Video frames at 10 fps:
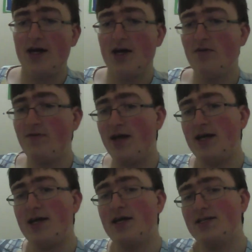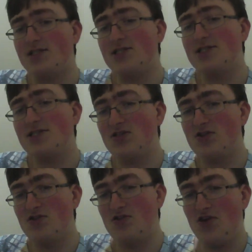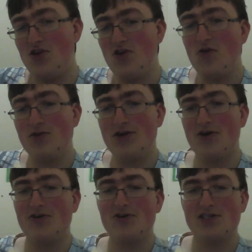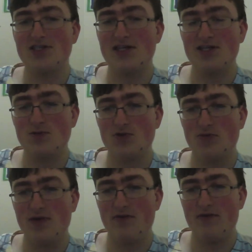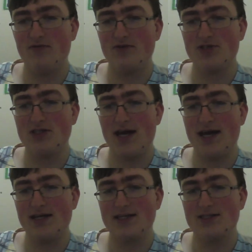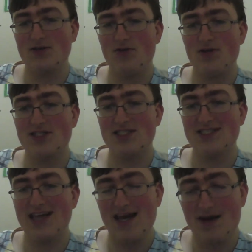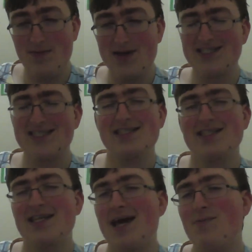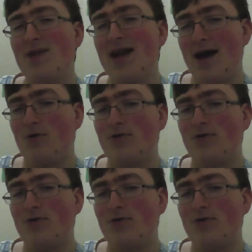Innervate is the only card on this list which will be referenced, and it is still the same as it is in the game now.